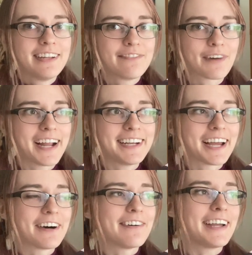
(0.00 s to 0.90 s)
right
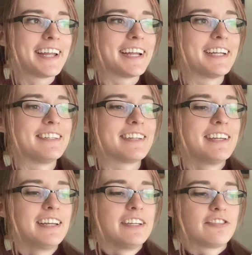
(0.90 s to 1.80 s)
now, and
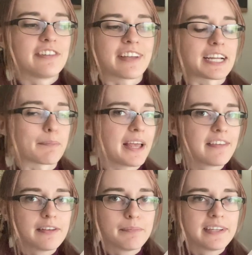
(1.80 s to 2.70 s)
she's like a
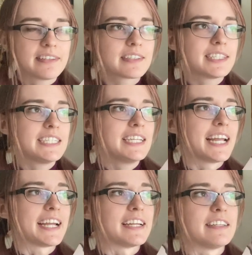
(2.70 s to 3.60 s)
peasant, basically.
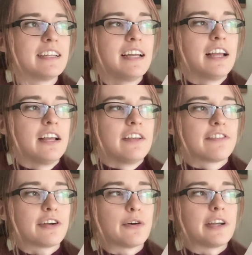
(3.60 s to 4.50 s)
And
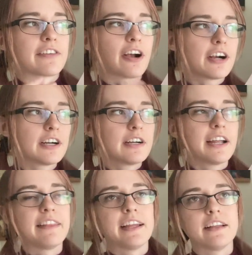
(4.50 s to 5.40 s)
so it's her,
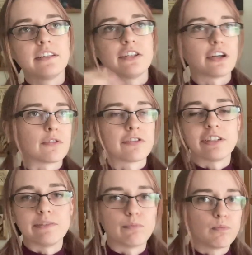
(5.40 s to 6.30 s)
and then, you know,
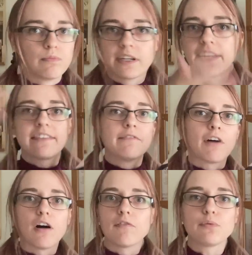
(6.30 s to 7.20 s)
she gets
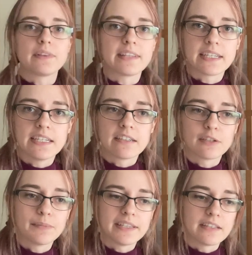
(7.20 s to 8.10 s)
involved with the
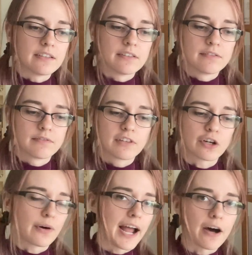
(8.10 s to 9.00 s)
kingdom and the
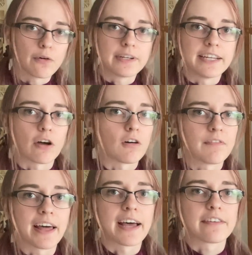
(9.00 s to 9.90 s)
crown and all
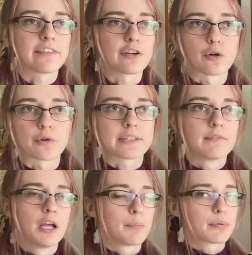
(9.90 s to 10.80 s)
of that. So
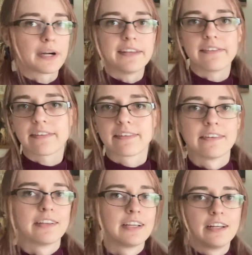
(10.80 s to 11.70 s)
prince,
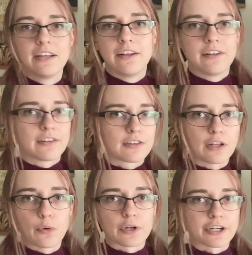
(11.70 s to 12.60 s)

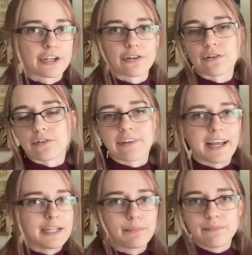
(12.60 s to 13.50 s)
loner girl
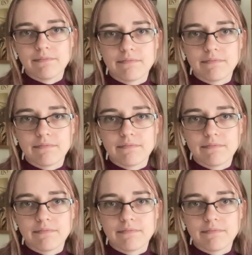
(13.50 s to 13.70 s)
type